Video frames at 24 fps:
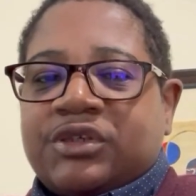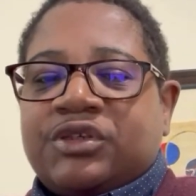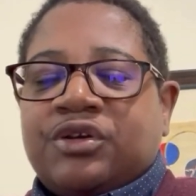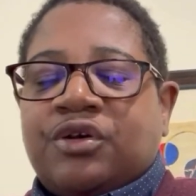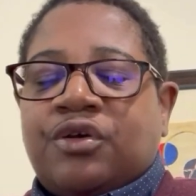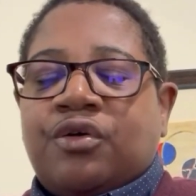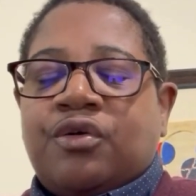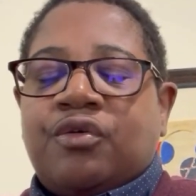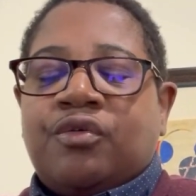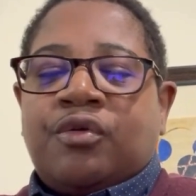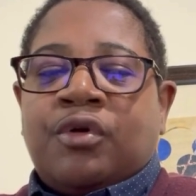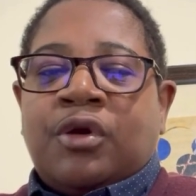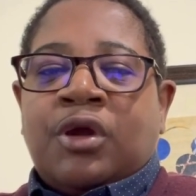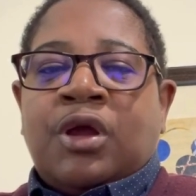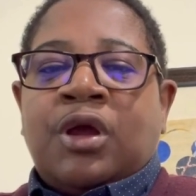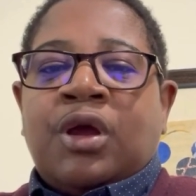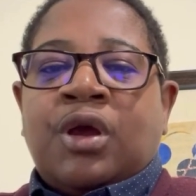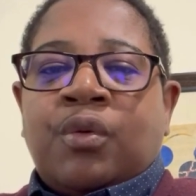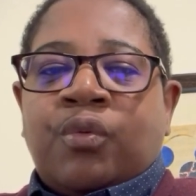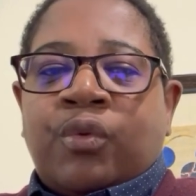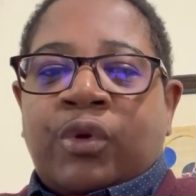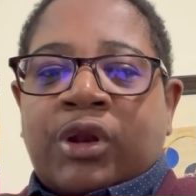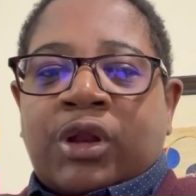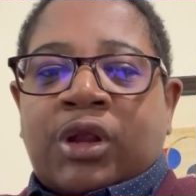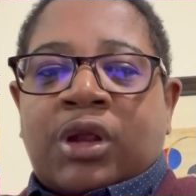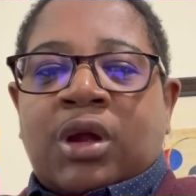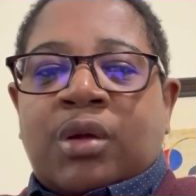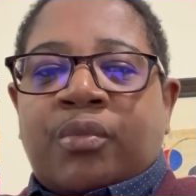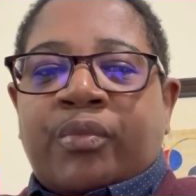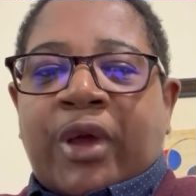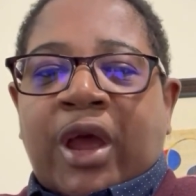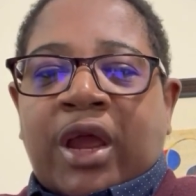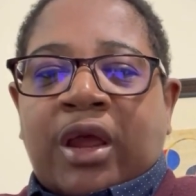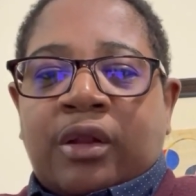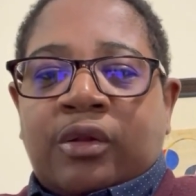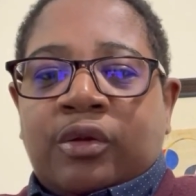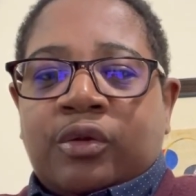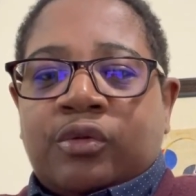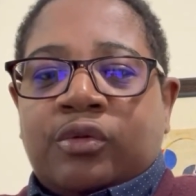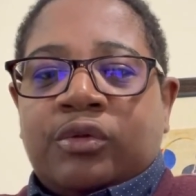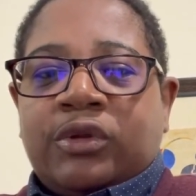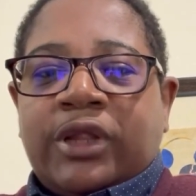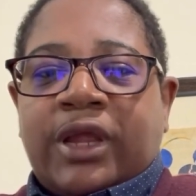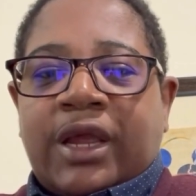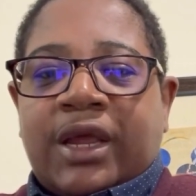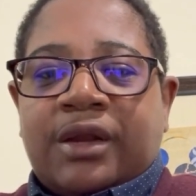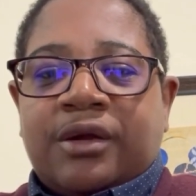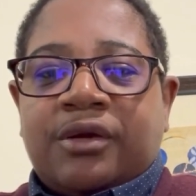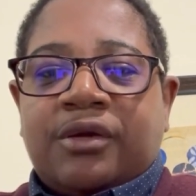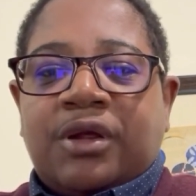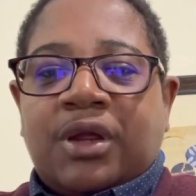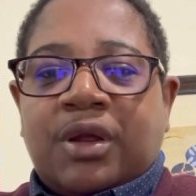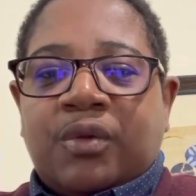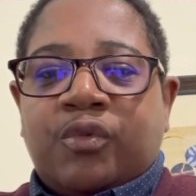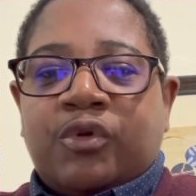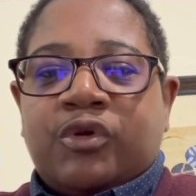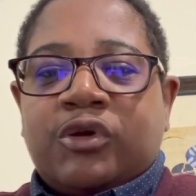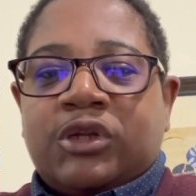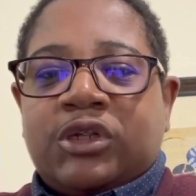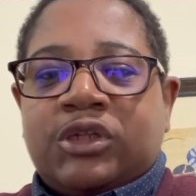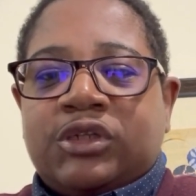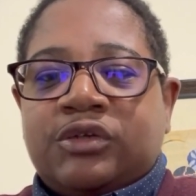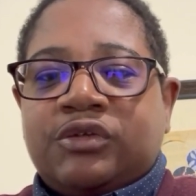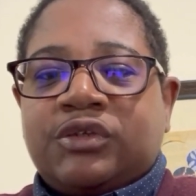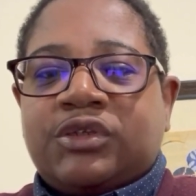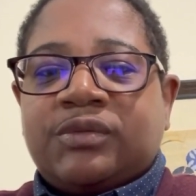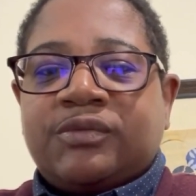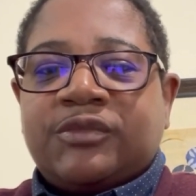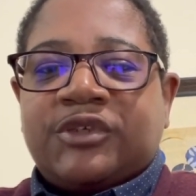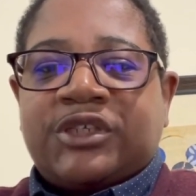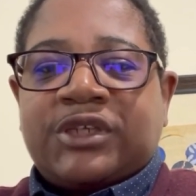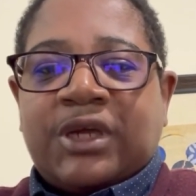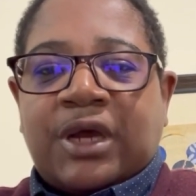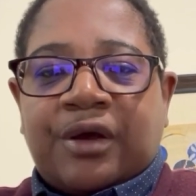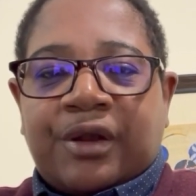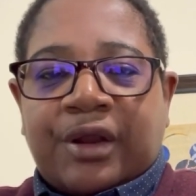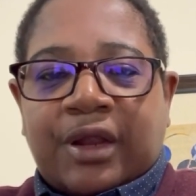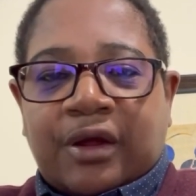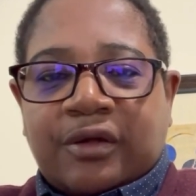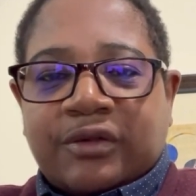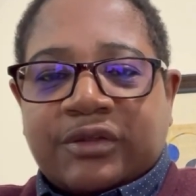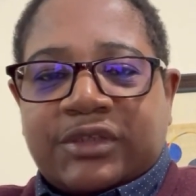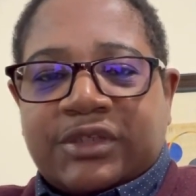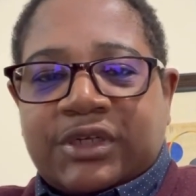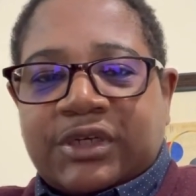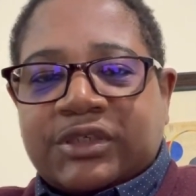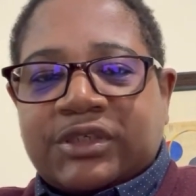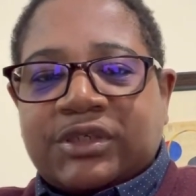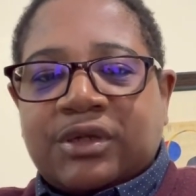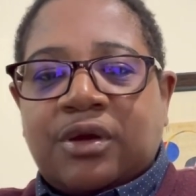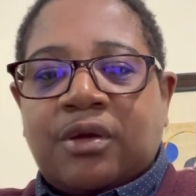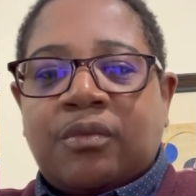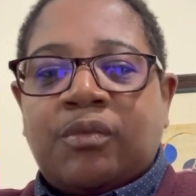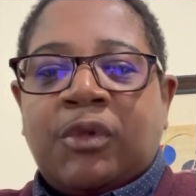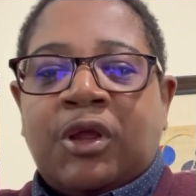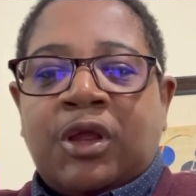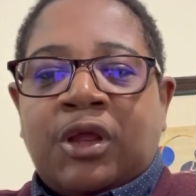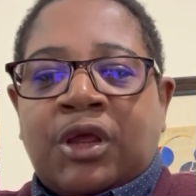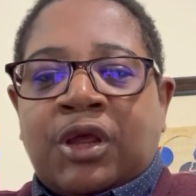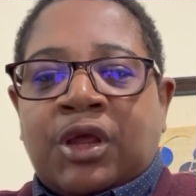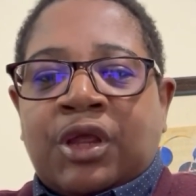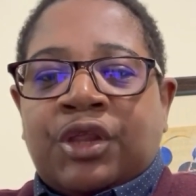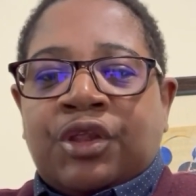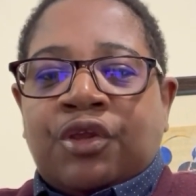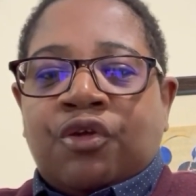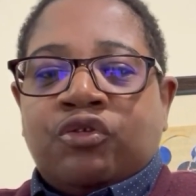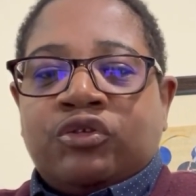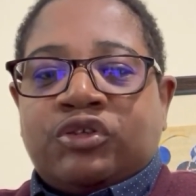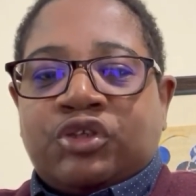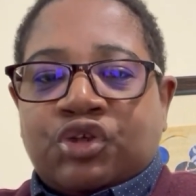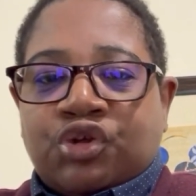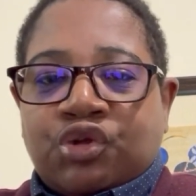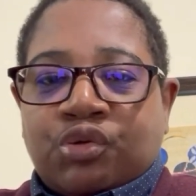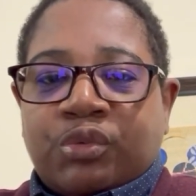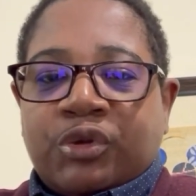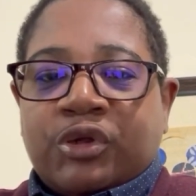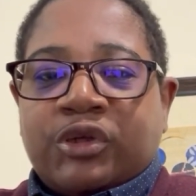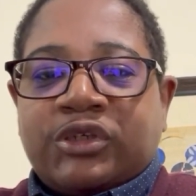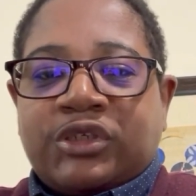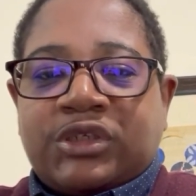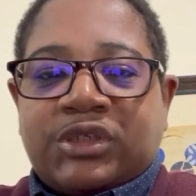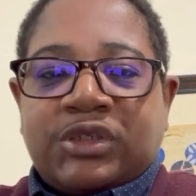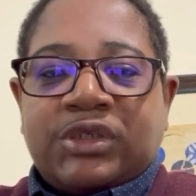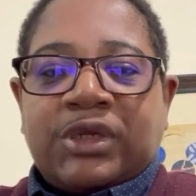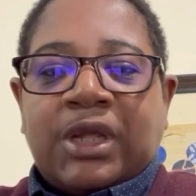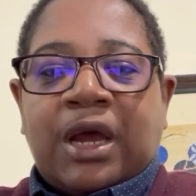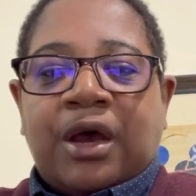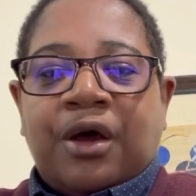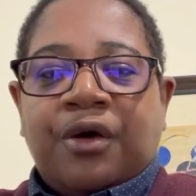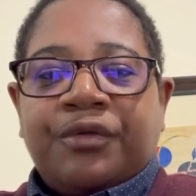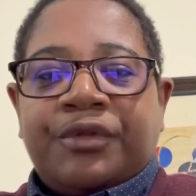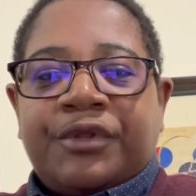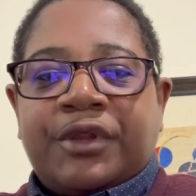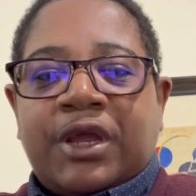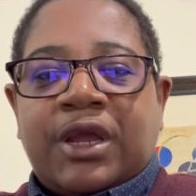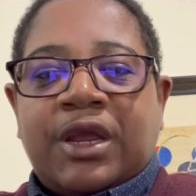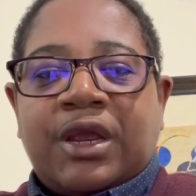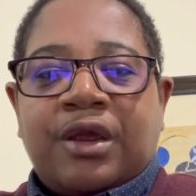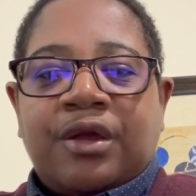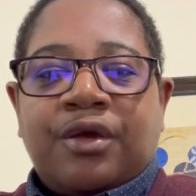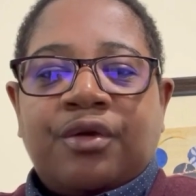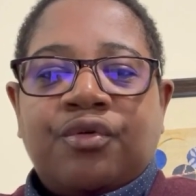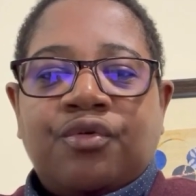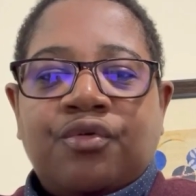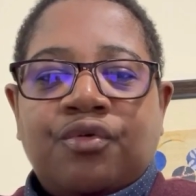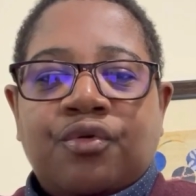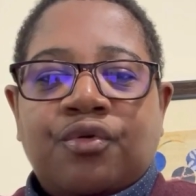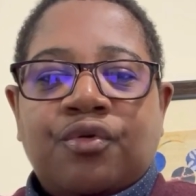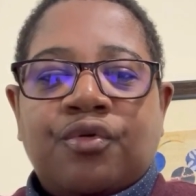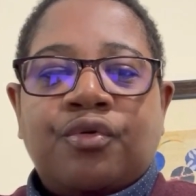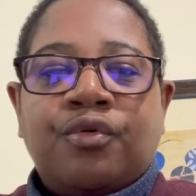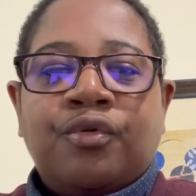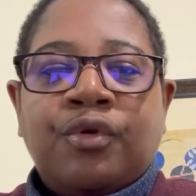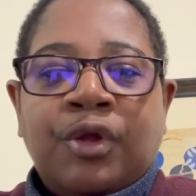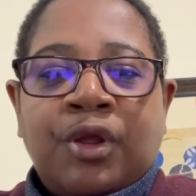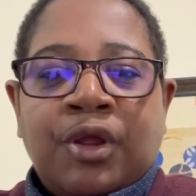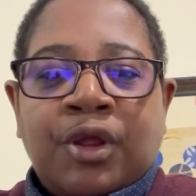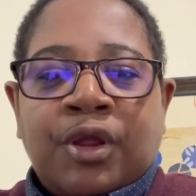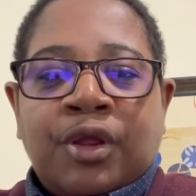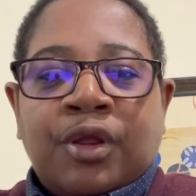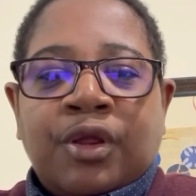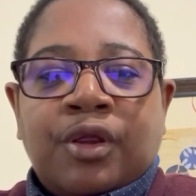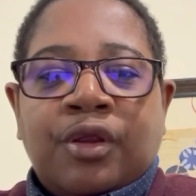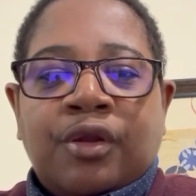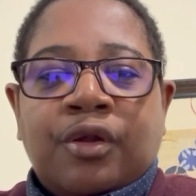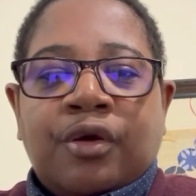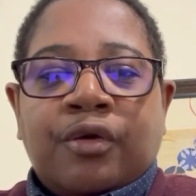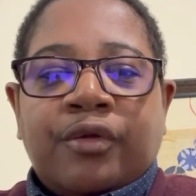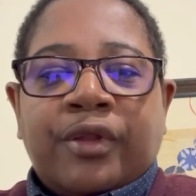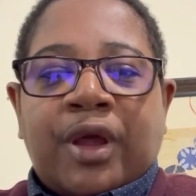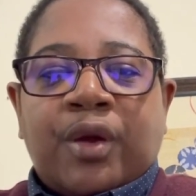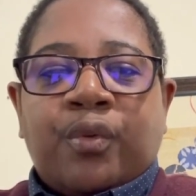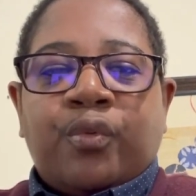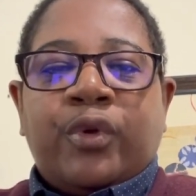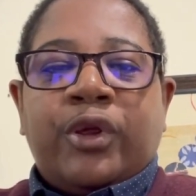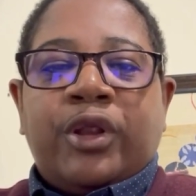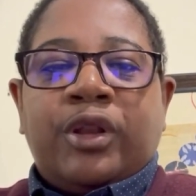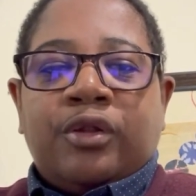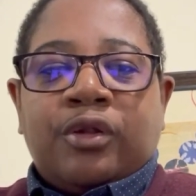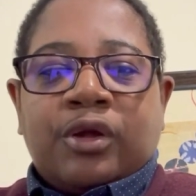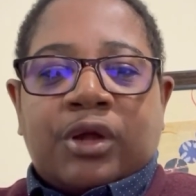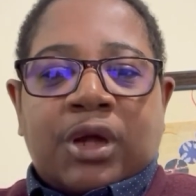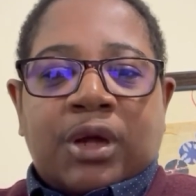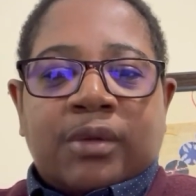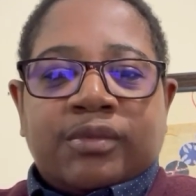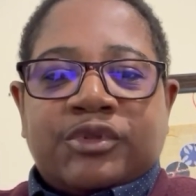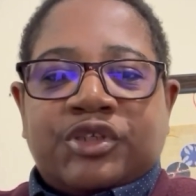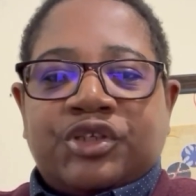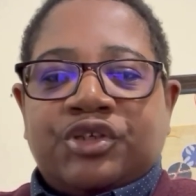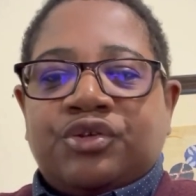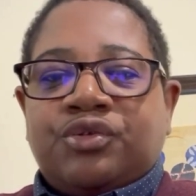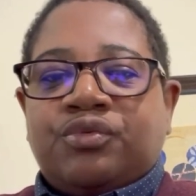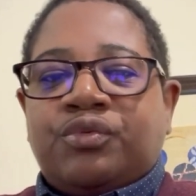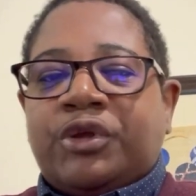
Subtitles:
So we're going to come back a little later and we're going to do some shout outs. There's some YouTubers out there who that we look up to.